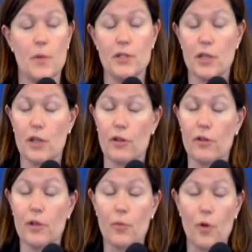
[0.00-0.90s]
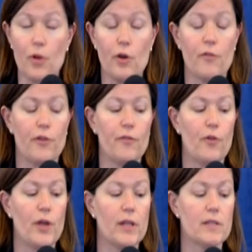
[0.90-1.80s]
particularly rollover
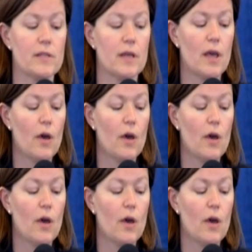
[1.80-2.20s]
avoidance.